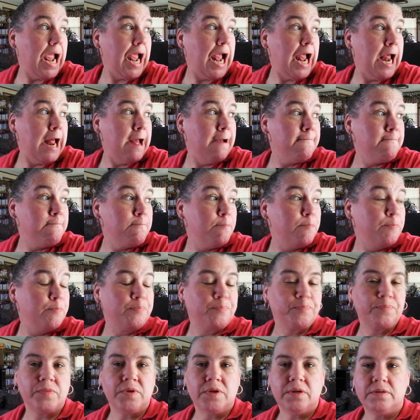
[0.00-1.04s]
Um,
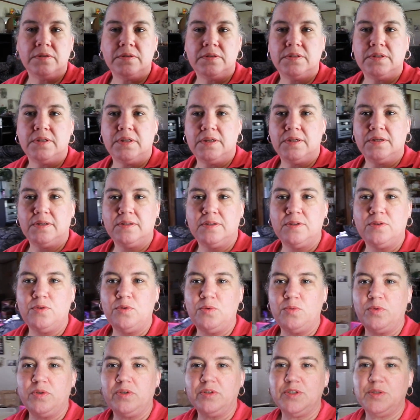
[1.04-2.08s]
let's see. Ooh,
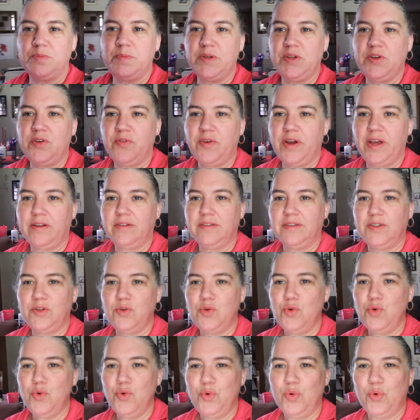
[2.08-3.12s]
we're gonna spin you around.
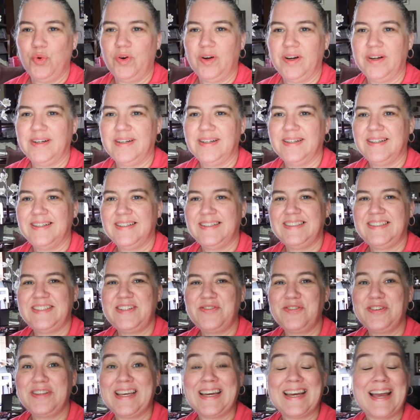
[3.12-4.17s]
Ooh,
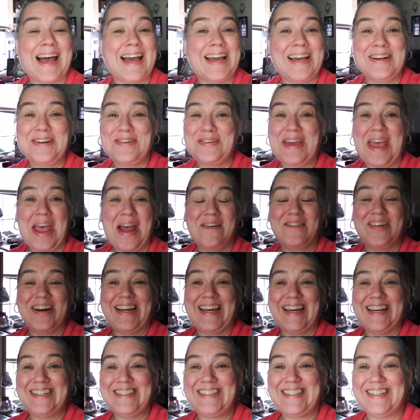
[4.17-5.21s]
different line. I got a new camera.
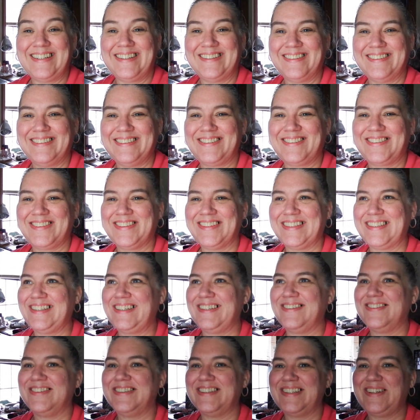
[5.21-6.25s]
Can you tell? It's
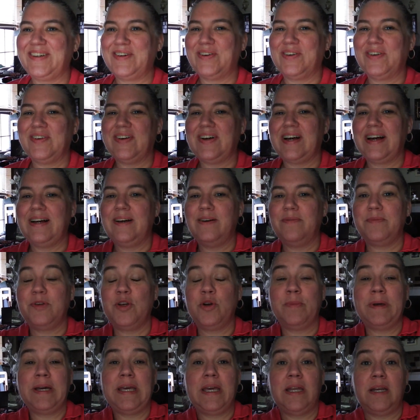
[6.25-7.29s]
really, really cool. Um,
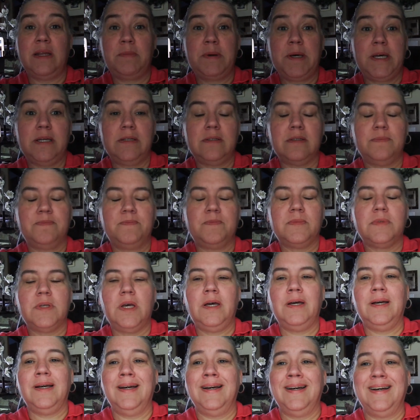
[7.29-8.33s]
you're my guinea pigs,
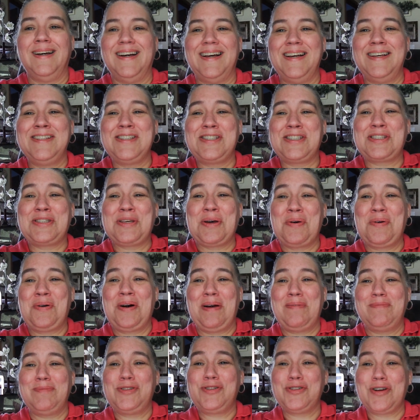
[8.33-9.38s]
so
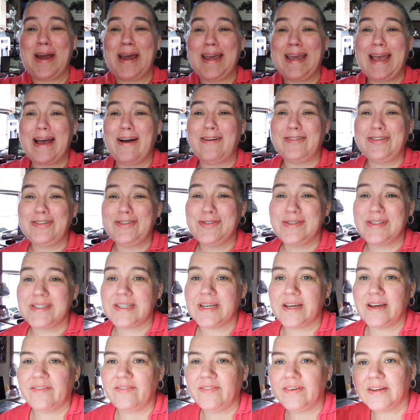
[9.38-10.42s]
I'm trying out new
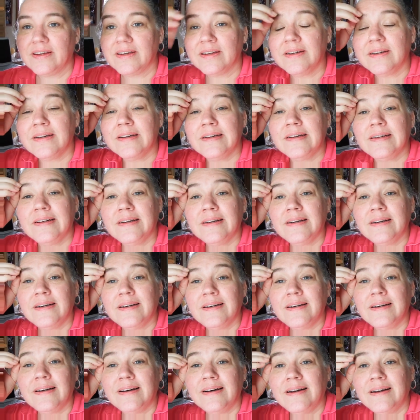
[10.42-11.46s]
stuff.
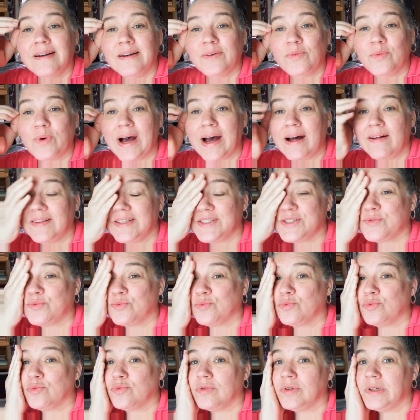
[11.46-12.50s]
Uh, wow, it's
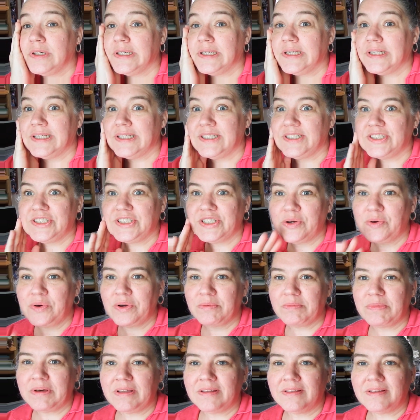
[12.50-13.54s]
really
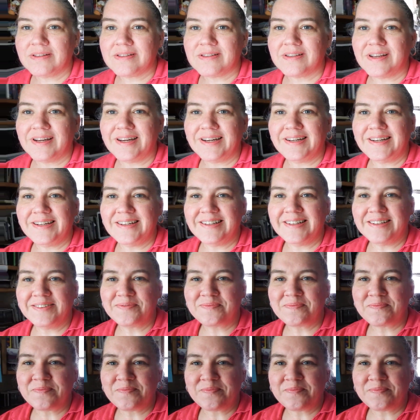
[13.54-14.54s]
showing me in this light, isn't it?